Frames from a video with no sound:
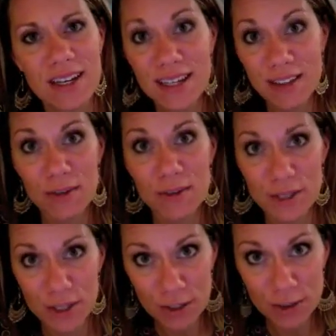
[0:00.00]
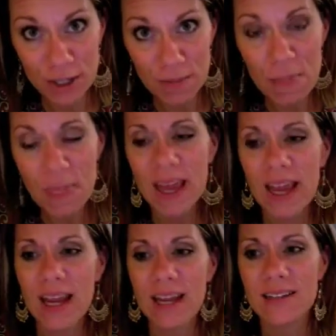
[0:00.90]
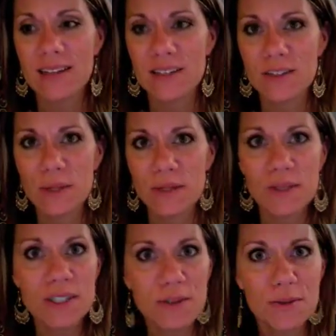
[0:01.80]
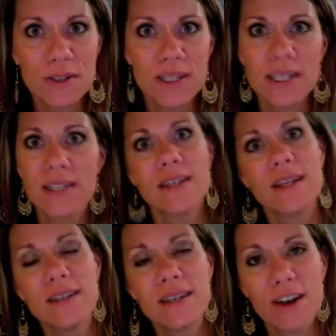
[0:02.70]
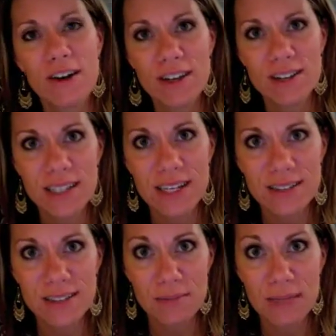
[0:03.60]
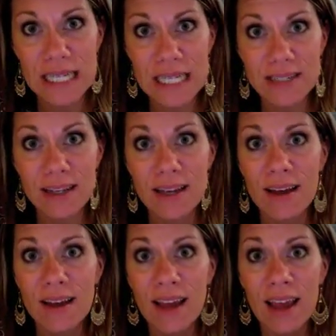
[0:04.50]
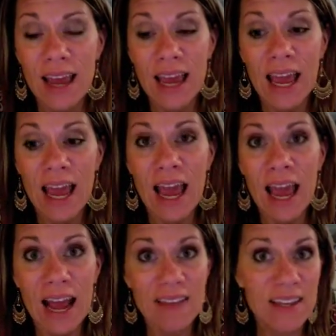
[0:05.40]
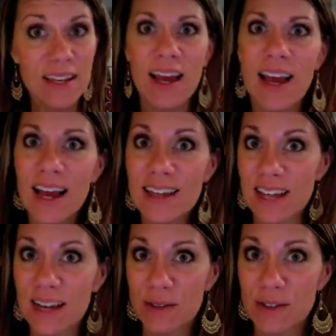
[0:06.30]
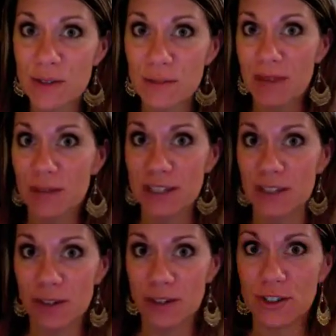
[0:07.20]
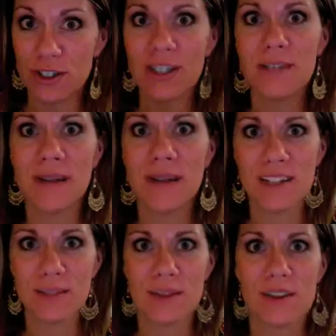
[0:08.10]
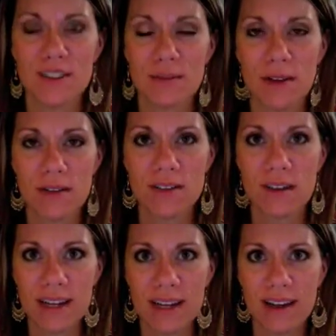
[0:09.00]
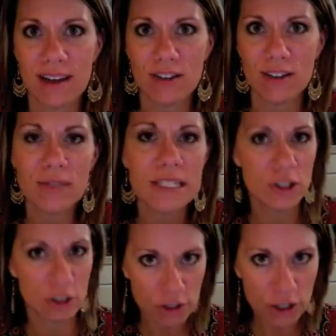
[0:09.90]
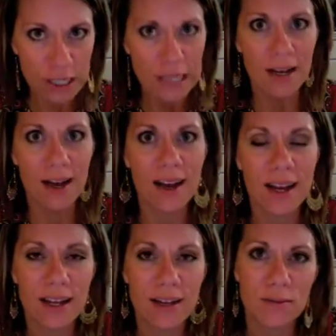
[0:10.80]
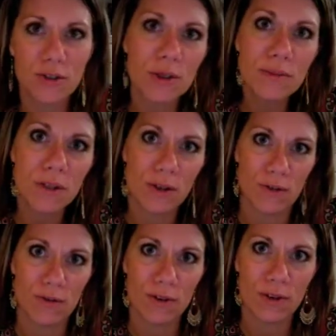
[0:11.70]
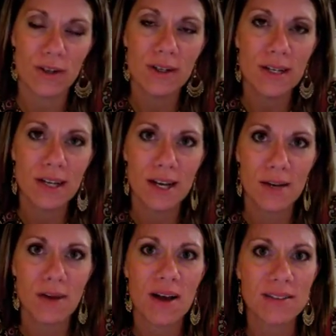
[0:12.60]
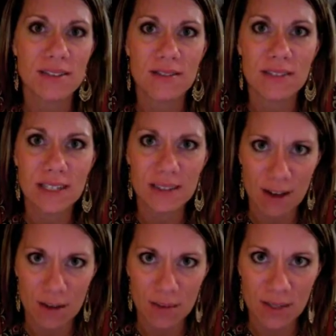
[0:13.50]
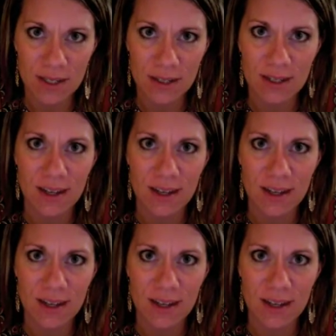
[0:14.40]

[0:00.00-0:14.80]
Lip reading: Ethiopian children. And so we went to work and got our dossier submitted. And then, as I was doing my research, my husband calls it blog stalking, I called it research. I tripped over Positively Adopted,